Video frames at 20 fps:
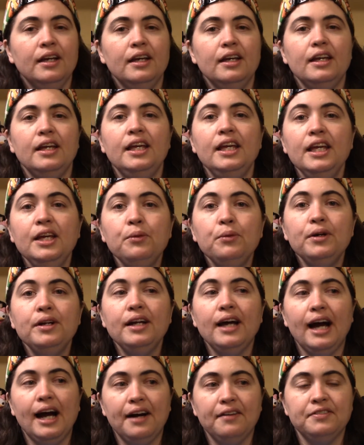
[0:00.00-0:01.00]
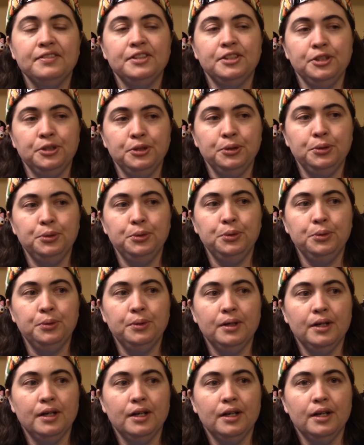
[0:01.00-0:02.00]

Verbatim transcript: he would have to